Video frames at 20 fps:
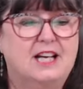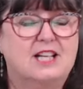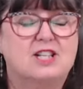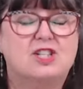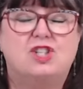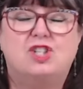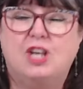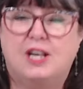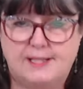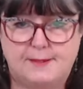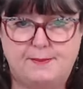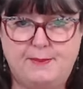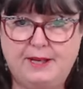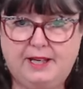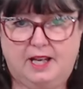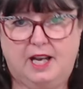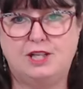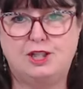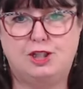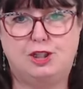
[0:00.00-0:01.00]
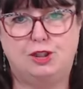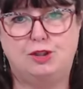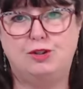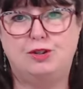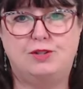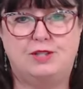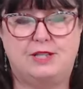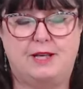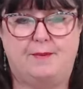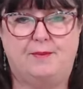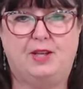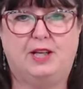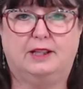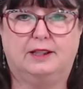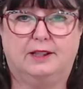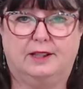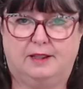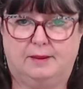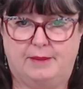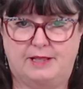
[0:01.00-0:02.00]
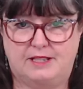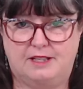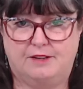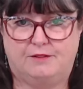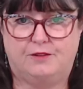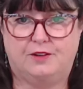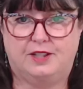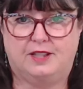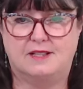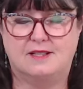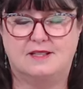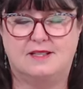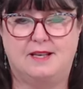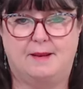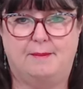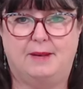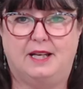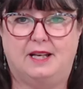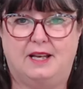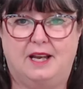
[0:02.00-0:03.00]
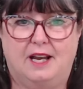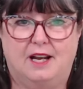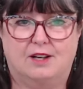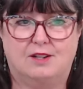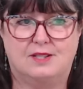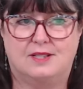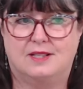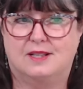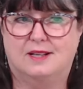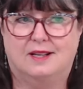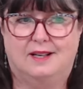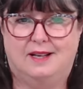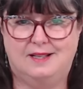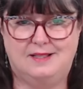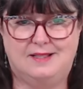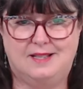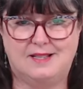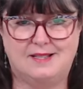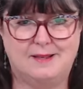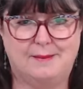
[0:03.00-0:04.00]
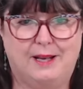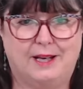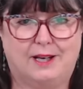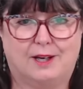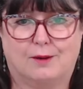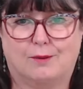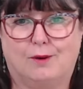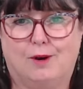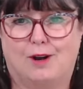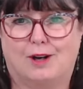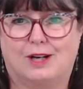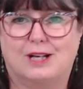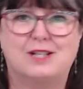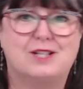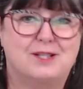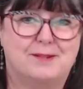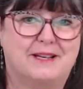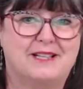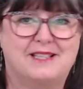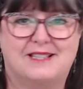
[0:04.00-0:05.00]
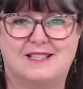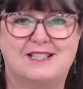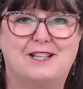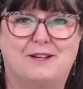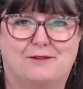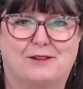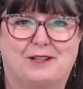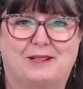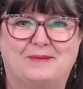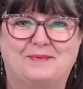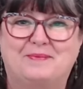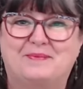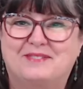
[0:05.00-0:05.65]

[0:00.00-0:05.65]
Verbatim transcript: just because you do something a little bit different than somebody else, it doesn't make it wrong. It just makes it different.